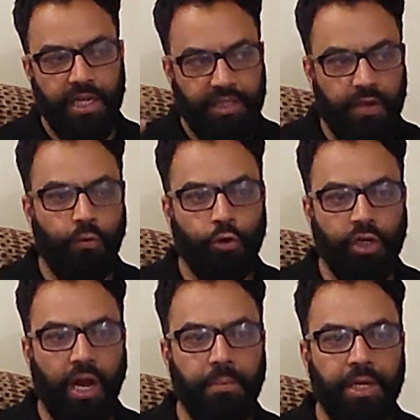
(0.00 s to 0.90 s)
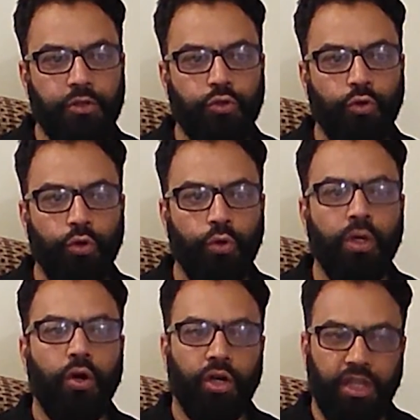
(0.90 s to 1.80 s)
they want to come here solo,
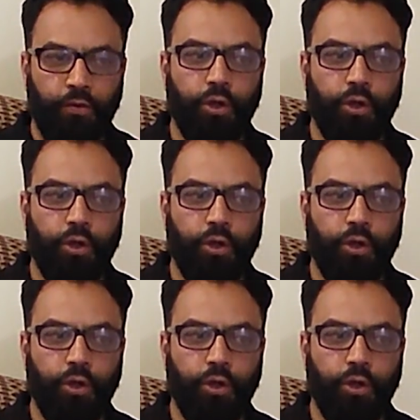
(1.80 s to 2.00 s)
or they want